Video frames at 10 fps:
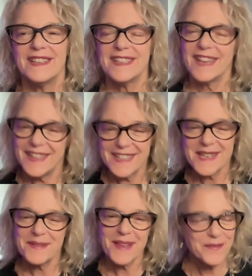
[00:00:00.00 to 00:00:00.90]
to get into
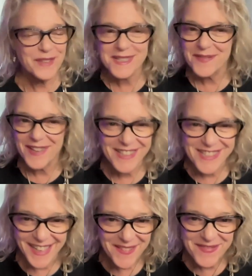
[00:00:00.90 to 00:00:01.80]
some of that victim
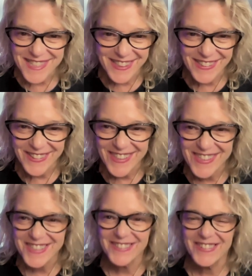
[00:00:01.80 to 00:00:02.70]
energy I'm so
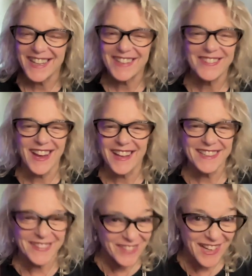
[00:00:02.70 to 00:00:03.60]
used to running
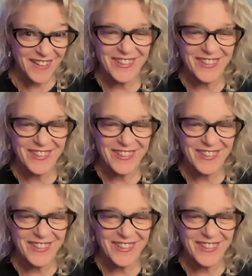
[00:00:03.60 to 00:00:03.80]
around in, right?